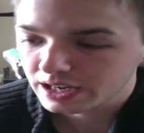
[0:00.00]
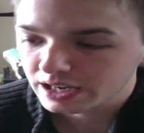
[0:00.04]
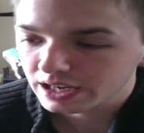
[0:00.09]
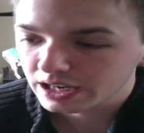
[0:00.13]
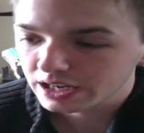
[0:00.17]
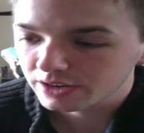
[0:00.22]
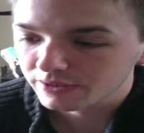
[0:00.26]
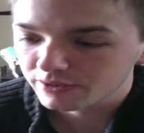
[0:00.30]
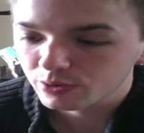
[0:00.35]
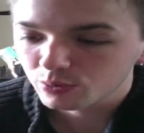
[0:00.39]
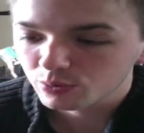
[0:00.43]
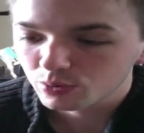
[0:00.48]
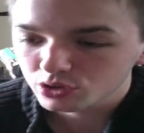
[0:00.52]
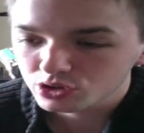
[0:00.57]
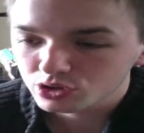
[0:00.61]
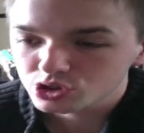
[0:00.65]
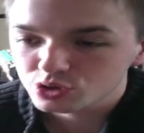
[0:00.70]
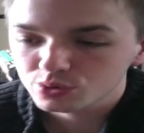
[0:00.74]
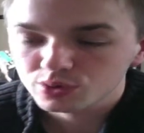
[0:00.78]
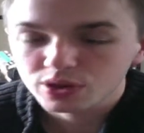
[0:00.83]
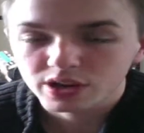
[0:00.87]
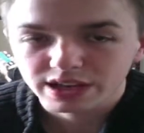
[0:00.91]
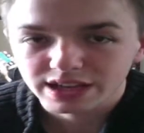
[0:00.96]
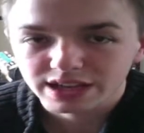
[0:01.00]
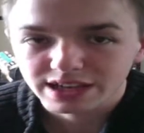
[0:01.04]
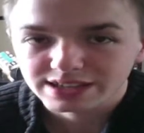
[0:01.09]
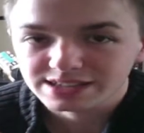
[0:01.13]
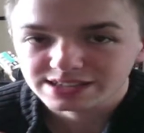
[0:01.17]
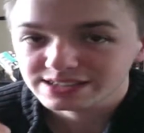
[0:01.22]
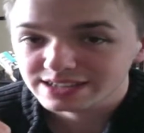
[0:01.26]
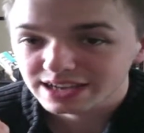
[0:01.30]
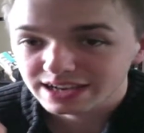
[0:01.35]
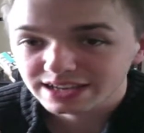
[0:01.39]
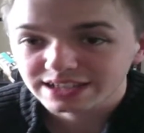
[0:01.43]
If it was you were going to get a
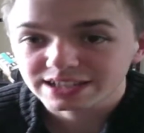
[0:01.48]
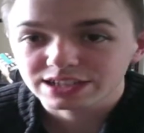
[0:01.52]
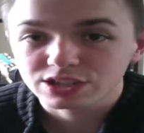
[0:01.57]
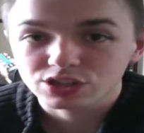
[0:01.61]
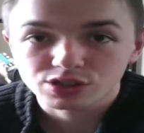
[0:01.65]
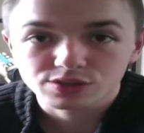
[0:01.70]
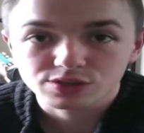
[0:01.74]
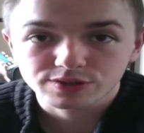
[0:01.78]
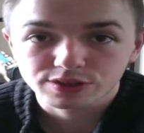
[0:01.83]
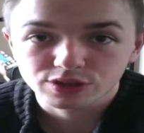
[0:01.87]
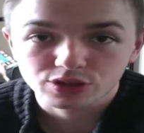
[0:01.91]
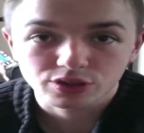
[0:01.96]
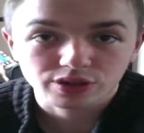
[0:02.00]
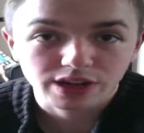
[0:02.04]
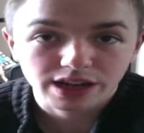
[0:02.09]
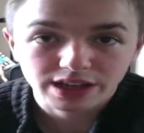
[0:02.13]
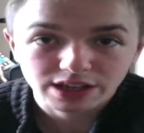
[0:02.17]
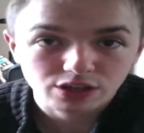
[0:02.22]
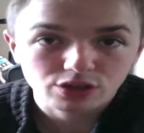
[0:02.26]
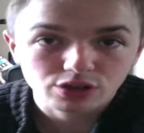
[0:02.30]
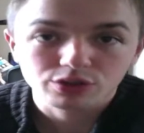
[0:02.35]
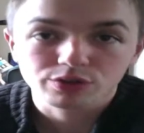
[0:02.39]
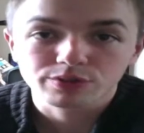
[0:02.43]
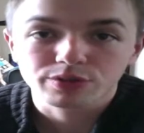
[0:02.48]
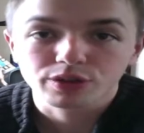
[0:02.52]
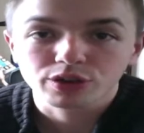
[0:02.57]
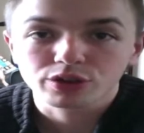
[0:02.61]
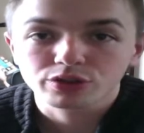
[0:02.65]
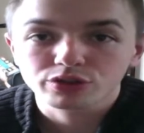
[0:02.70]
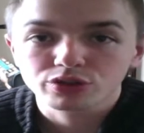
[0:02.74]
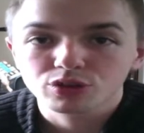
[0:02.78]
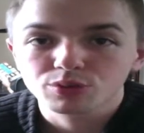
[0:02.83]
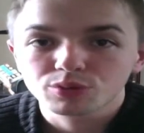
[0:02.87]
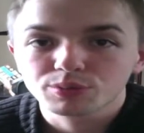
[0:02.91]
stand, it does fit on any
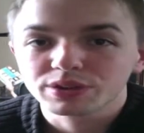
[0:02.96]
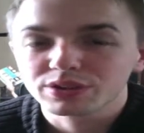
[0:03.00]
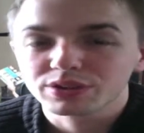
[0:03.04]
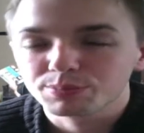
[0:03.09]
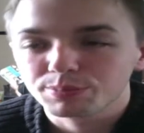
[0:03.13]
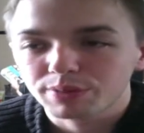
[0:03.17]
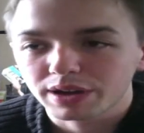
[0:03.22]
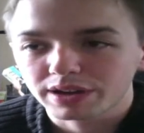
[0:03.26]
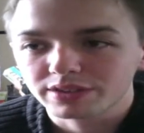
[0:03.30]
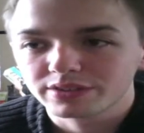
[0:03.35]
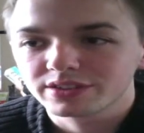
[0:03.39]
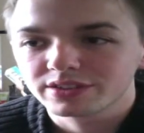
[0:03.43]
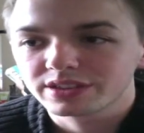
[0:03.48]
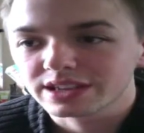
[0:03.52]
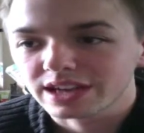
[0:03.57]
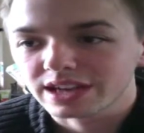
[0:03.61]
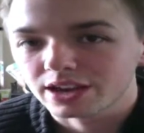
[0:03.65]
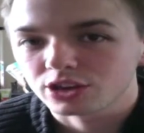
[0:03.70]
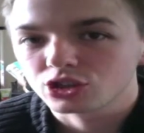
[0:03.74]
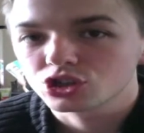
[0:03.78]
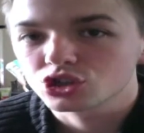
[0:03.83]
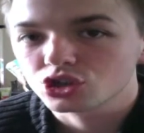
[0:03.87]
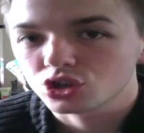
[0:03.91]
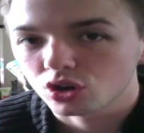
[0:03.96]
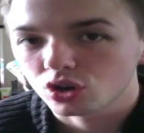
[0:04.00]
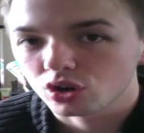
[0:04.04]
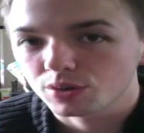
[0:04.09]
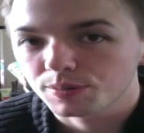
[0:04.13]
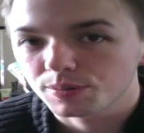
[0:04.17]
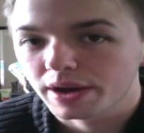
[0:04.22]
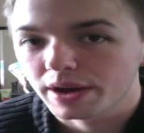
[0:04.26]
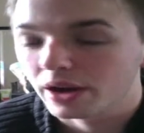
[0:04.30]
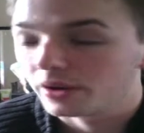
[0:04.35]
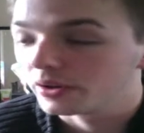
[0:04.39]
universal, but it's best to get a
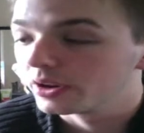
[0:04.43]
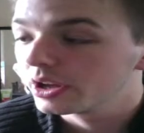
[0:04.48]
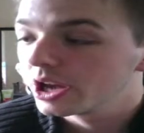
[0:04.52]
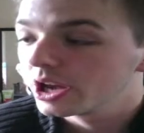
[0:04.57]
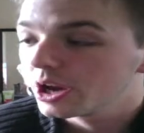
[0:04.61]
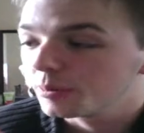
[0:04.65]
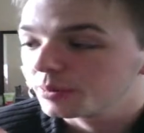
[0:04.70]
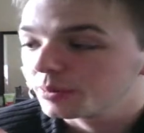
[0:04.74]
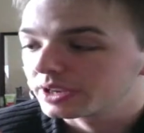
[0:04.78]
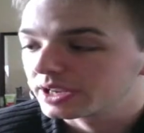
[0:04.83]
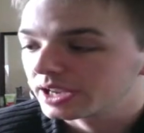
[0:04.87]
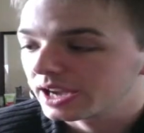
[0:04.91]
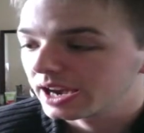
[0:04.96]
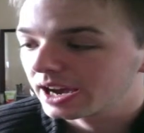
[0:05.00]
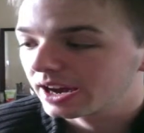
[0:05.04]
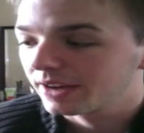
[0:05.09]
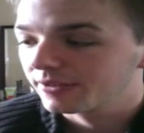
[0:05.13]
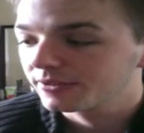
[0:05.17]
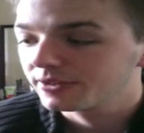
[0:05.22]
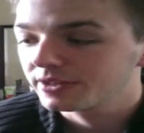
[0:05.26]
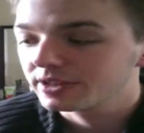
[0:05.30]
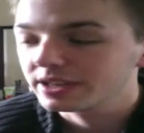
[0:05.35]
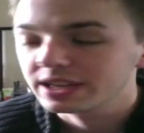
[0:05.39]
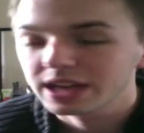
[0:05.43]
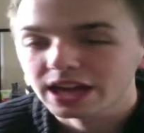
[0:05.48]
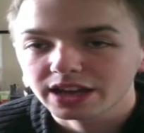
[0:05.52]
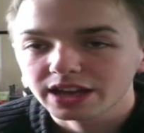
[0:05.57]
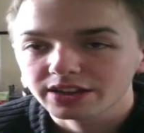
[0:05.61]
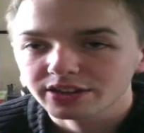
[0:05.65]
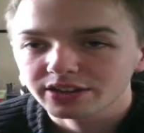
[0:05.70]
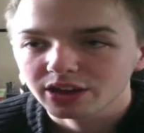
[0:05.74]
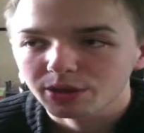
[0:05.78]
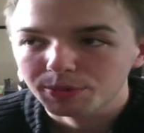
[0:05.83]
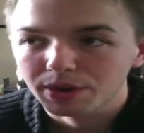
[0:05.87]
shock mount. But you have to
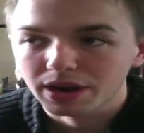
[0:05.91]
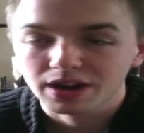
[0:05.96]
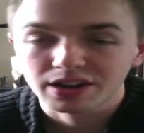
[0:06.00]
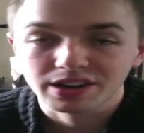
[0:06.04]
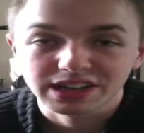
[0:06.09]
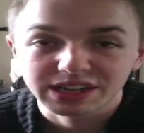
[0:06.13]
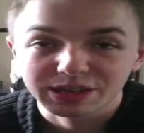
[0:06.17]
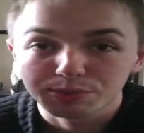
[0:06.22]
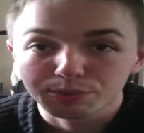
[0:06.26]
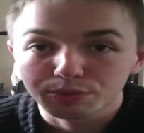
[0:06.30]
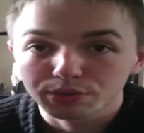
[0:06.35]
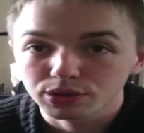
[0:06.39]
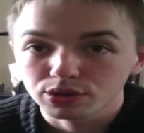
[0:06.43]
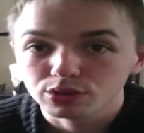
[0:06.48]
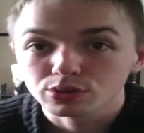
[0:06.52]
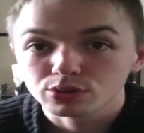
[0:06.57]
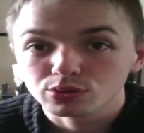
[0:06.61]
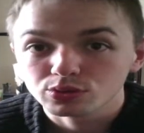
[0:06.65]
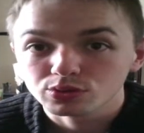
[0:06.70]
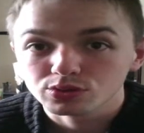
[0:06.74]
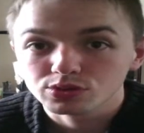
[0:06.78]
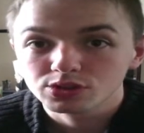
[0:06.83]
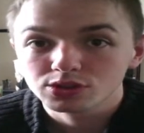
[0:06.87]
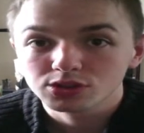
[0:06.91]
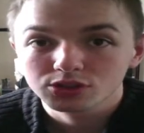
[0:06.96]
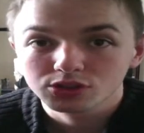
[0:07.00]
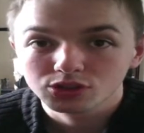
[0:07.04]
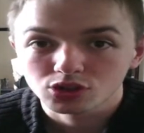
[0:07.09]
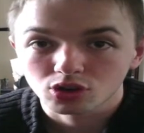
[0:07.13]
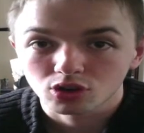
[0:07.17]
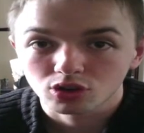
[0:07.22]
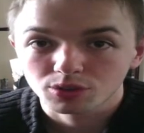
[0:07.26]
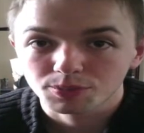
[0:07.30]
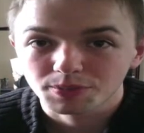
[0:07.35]
get apparently Blue's
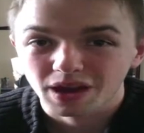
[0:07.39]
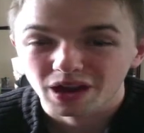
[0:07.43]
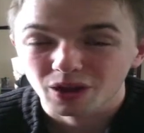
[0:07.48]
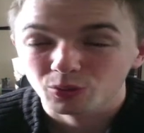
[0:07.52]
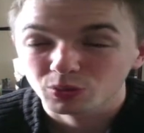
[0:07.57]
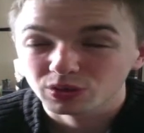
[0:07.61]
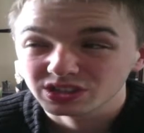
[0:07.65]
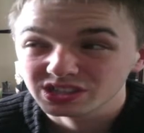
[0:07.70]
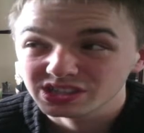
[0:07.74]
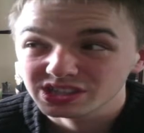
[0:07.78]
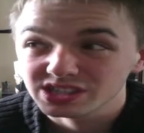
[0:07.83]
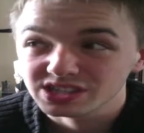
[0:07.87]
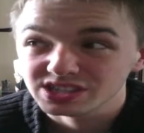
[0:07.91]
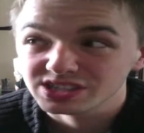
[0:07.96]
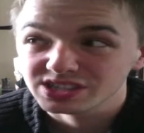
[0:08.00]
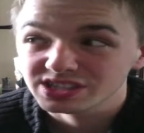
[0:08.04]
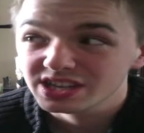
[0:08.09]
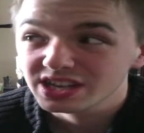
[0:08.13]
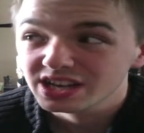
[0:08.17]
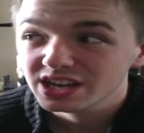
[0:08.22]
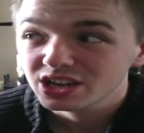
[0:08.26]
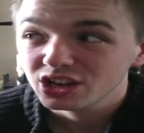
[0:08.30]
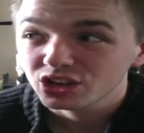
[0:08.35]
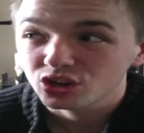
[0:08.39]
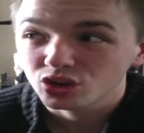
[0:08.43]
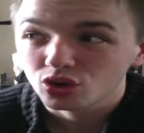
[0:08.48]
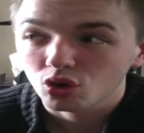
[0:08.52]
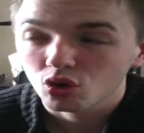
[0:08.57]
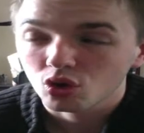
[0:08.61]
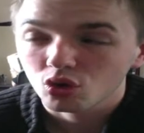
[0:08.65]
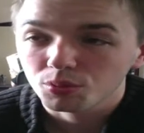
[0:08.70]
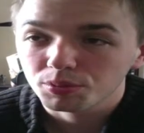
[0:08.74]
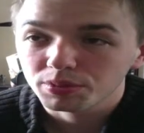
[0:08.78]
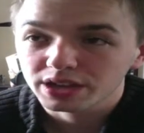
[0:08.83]
shock mount, which is
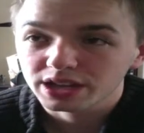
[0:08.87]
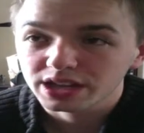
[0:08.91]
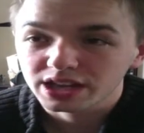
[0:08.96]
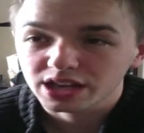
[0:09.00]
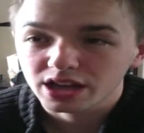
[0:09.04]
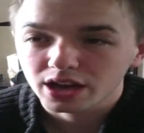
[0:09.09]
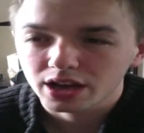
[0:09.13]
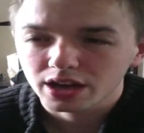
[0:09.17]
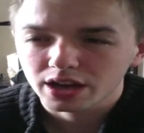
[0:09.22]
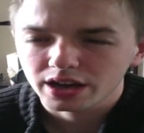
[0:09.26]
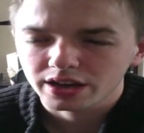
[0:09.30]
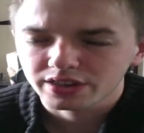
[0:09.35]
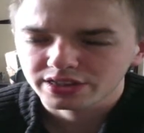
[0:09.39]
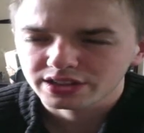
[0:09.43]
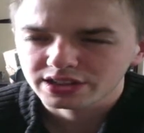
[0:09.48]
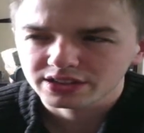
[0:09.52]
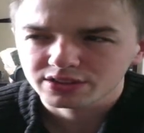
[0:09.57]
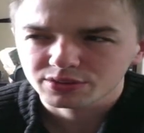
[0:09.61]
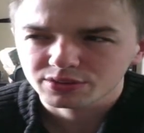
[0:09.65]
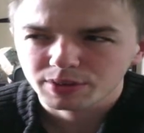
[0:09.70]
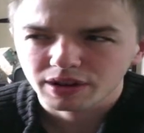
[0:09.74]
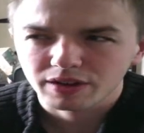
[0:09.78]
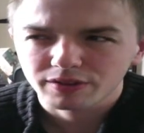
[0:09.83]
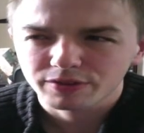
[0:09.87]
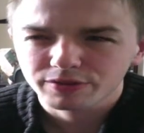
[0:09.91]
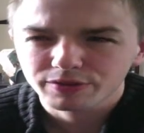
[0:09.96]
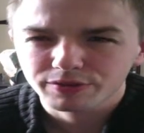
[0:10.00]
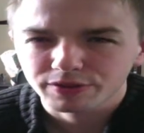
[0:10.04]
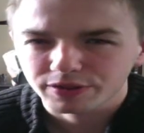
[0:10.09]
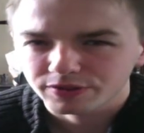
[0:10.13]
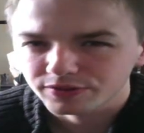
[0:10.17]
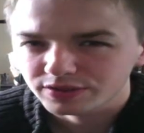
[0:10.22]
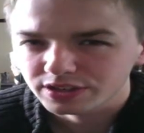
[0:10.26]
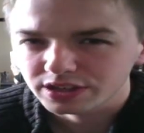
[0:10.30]
normally, I think, is about
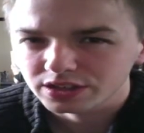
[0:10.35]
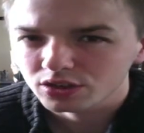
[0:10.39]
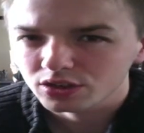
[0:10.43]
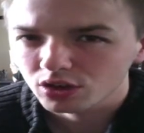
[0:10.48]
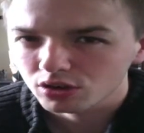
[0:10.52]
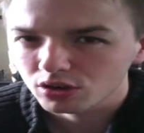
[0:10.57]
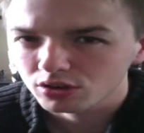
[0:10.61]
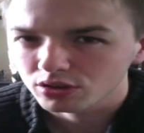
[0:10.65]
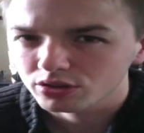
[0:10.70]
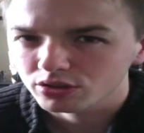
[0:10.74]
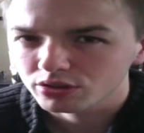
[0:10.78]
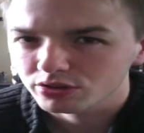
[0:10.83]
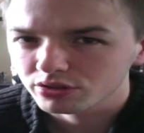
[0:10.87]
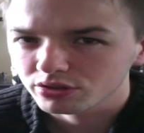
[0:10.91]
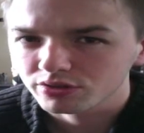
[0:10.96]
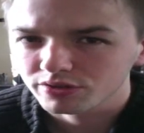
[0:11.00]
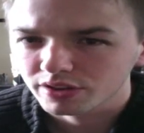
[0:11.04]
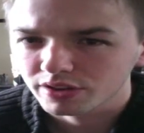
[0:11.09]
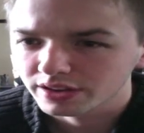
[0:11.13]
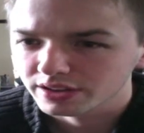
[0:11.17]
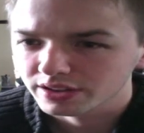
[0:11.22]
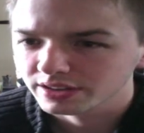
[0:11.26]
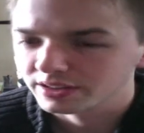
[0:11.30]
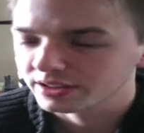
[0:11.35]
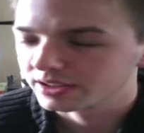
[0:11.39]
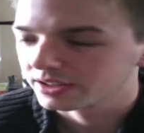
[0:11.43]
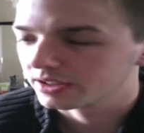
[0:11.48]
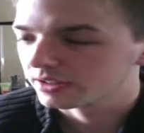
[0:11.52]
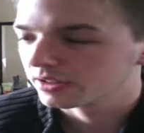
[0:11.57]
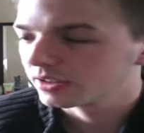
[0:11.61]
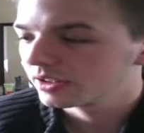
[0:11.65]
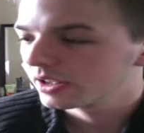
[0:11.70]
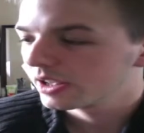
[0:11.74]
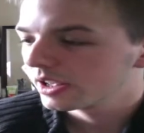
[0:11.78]
$50 if
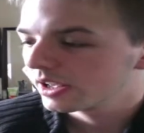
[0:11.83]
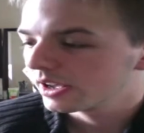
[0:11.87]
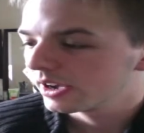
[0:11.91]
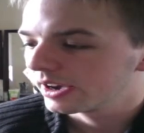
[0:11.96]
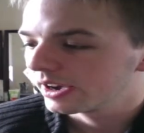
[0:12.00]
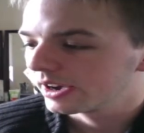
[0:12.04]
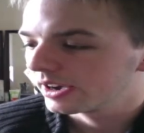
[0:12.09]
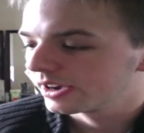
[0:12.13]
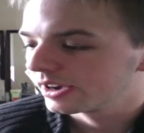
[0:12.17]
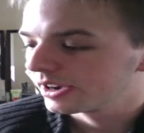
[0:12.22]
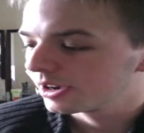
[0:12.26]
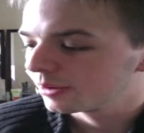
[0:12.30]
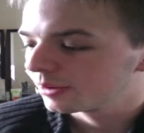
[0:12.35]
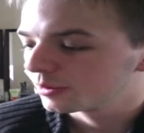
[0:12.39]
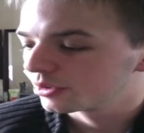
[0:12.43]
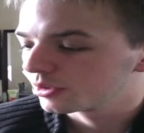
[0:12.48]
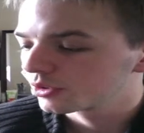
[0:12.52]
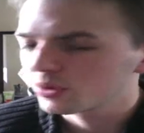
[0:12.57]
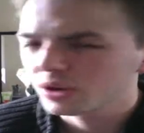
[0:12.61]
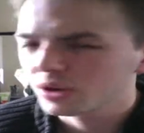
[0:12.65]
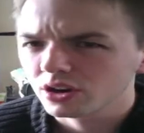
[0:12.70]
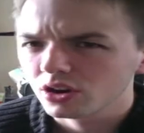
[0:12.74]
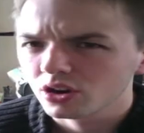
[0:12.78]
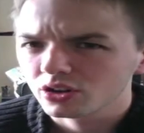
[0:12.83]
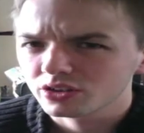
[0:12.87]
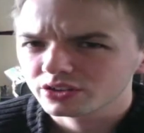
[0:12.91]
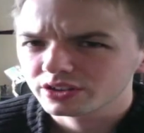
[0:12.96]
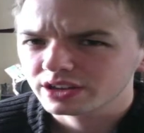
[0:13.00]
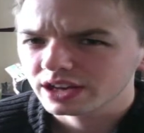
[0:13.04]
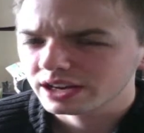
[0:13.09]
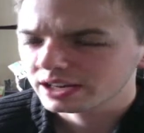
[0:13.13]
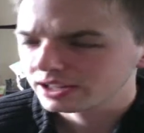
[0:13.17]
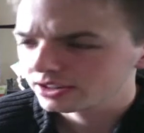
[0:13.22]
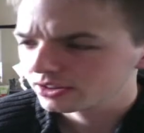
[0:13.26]
anything. It's quite hard to
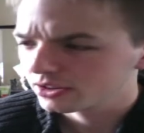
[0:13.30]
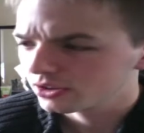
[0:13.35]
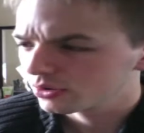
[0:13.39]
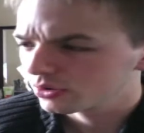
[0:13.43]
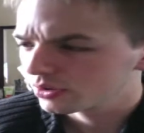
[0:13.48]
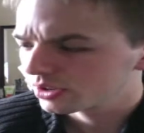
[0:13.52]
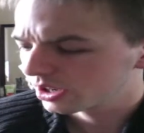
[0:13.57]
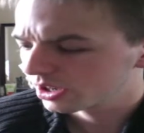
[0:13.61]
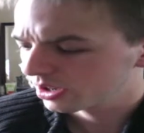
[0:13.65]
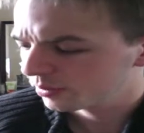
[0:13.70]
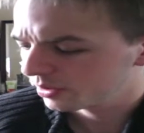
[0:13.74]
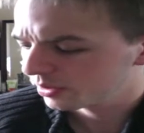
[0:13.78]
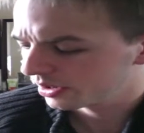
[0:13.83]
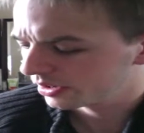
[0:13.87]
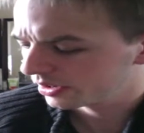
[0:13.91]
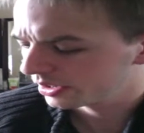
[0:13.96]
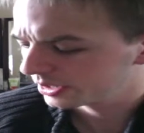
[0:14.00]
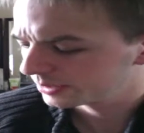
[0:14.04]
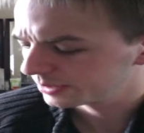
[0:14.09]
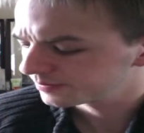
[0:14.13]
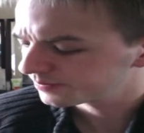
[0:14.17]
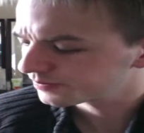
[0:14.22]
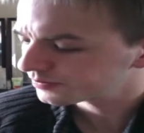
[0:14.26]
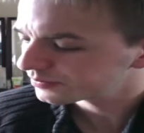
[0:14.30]
get it in the UK apparently.